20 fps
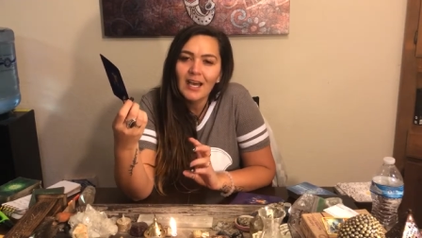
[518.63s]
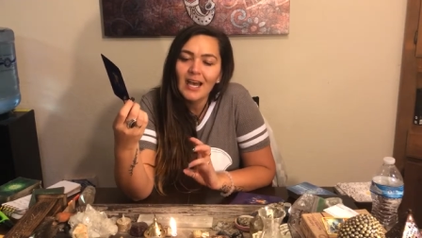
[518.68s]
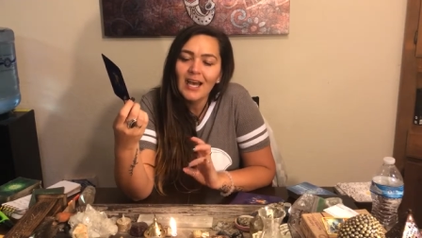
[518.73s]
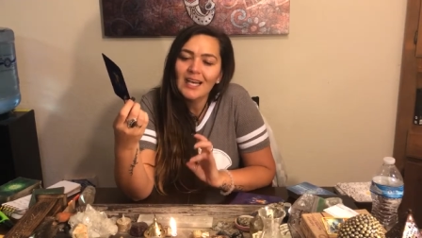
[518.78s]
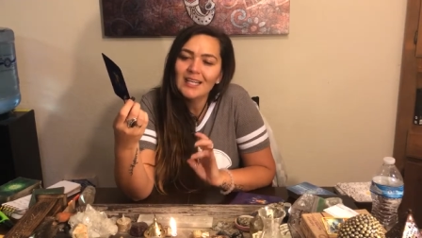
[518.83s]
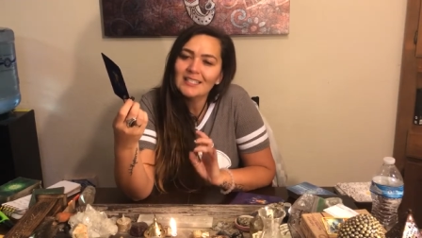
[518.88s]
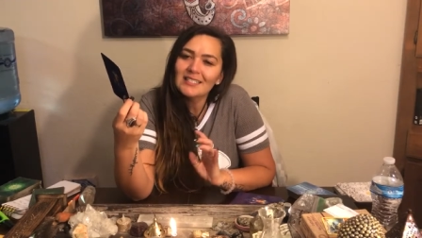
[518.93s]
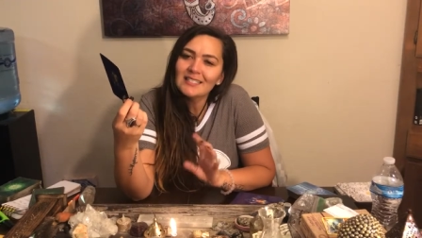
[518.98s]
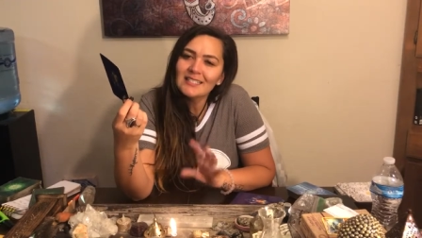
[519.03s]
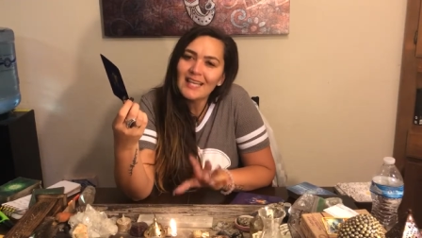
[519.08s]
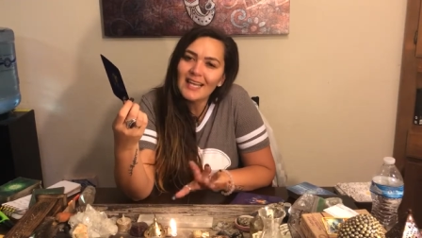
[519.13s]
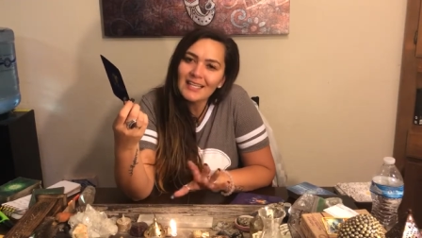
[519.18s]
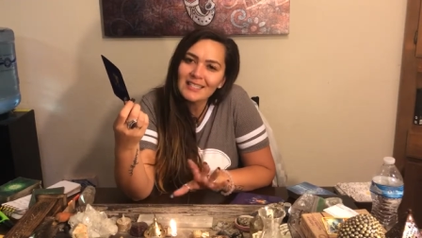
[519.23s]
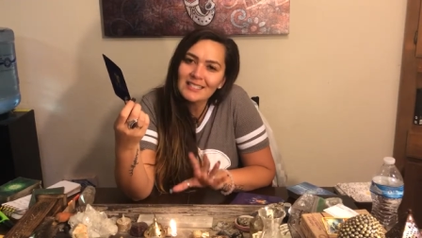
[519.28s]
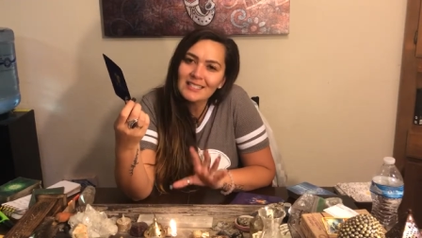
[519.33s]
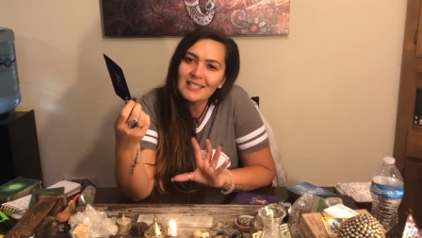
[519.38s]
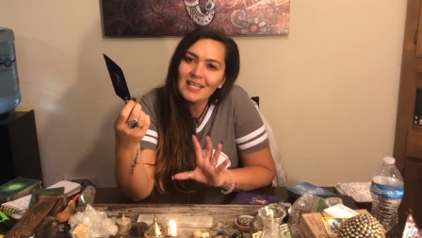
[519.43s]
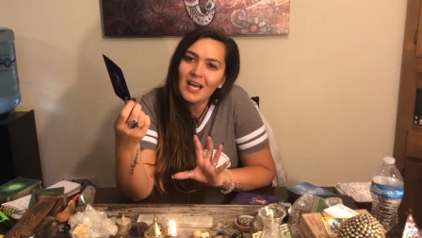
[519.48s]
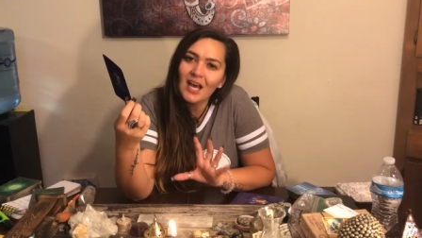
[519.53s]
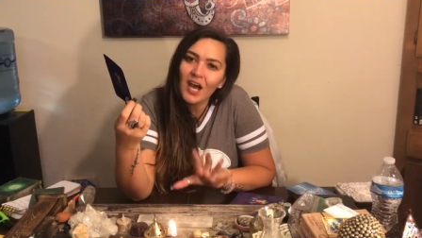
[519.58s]

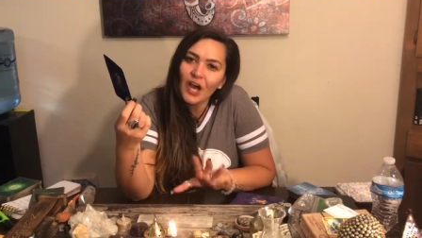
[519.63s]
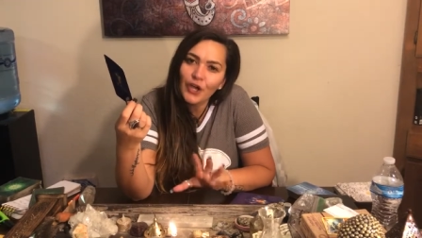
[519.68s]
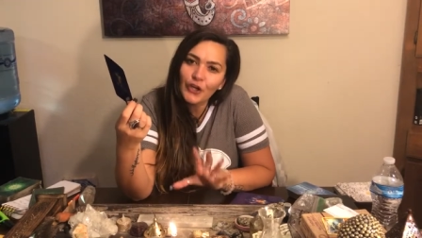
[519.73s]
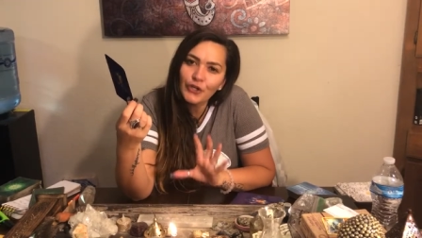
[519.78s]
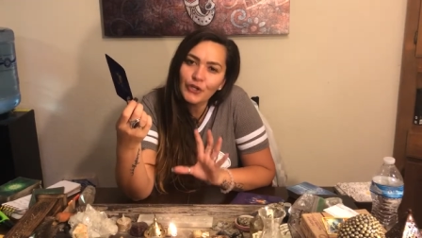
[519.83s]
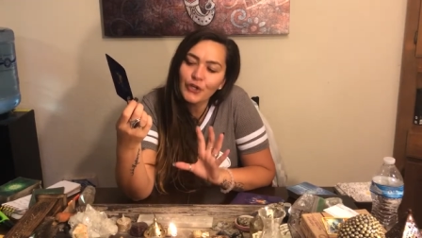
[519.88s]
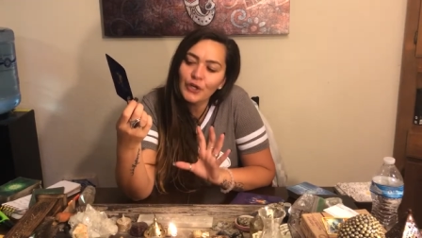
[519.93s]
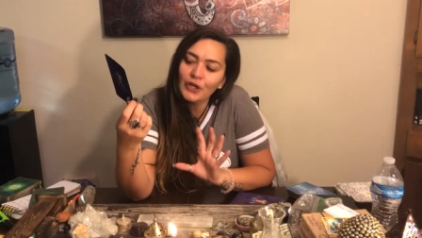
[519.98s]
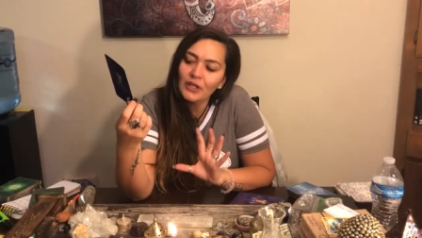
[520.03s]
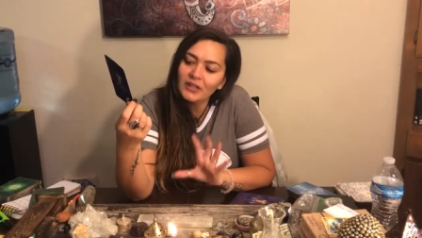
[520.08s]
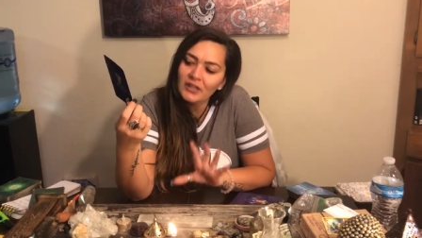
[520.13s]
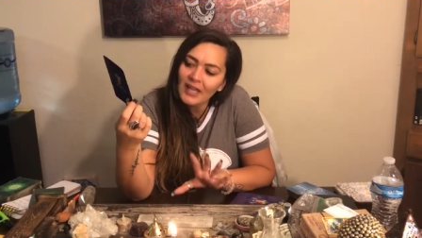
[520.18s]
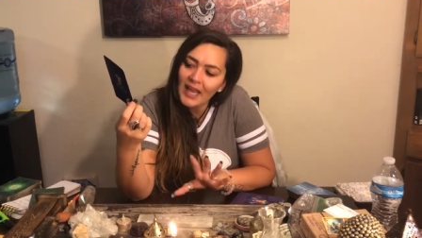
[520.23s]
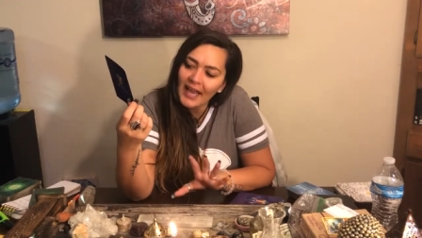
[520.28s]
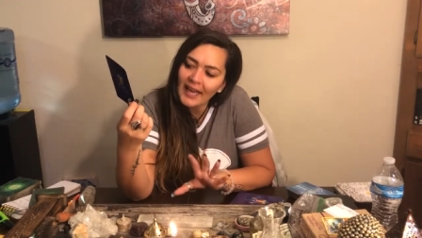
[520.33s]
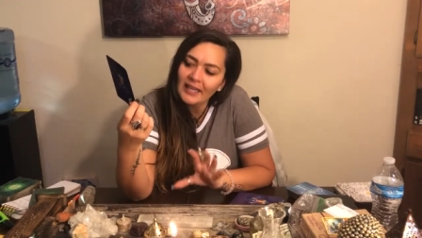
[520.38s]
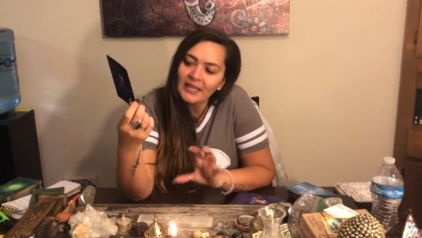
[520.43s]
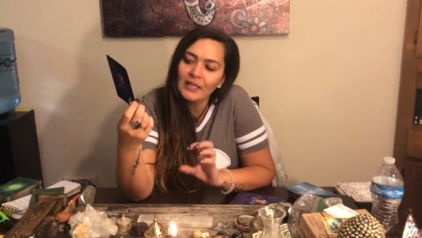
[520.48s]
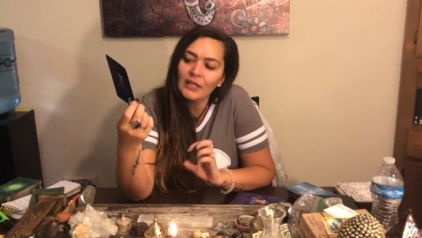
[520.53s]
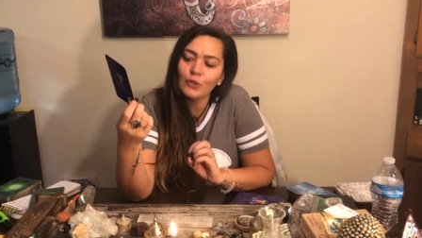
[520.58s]
assess the
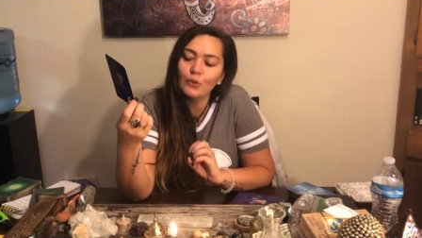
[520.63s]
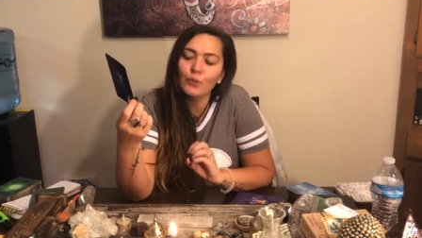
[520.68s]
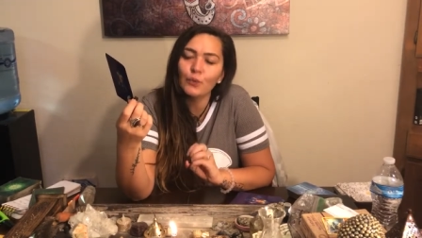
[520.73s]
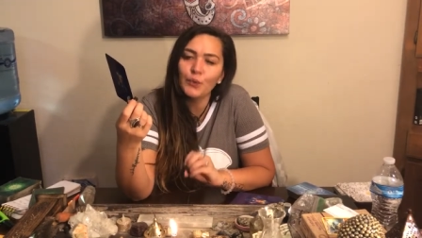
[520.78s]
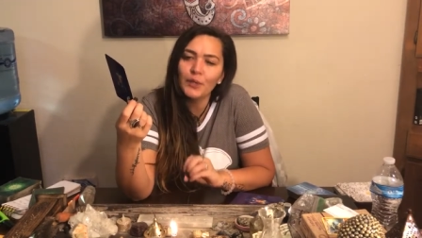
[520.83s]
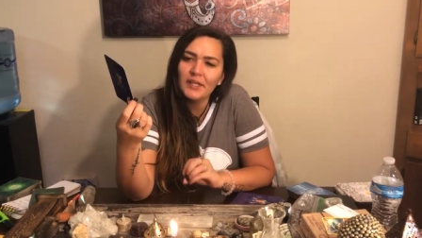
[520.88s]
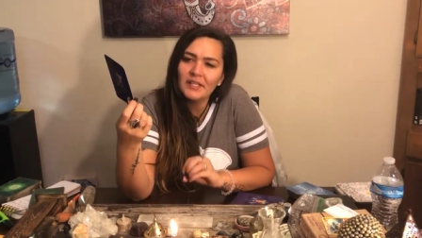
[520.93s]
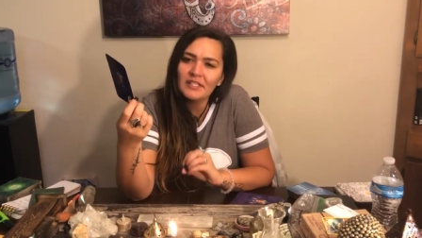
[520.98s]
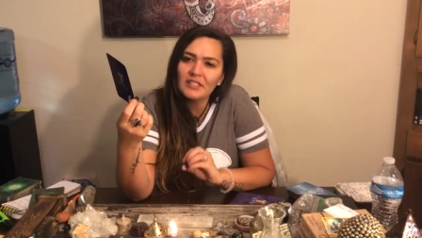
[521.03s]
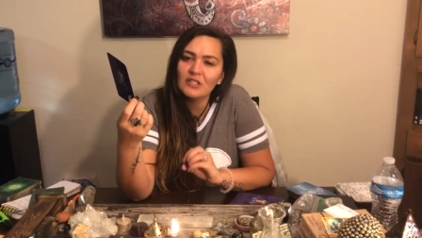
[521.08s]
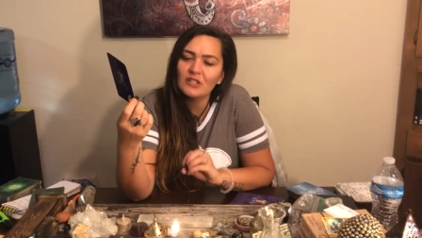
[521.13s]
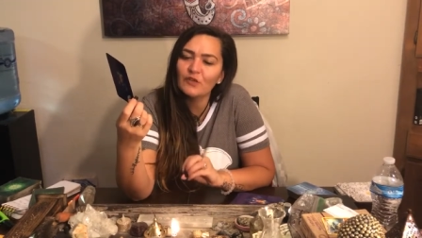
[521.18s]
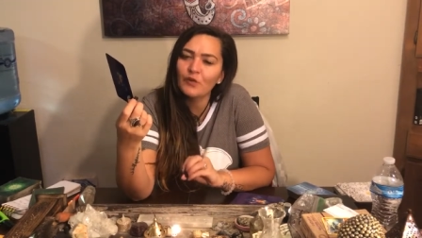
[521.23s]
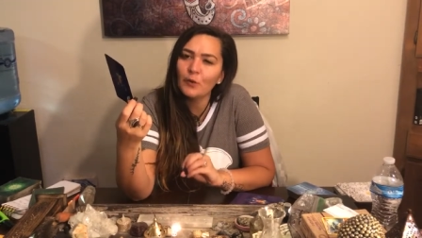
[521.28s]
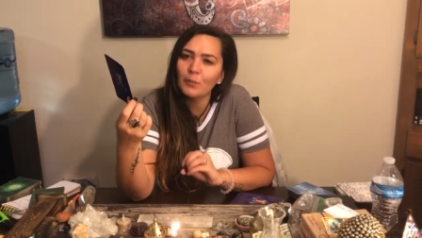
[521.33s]
underlying reasons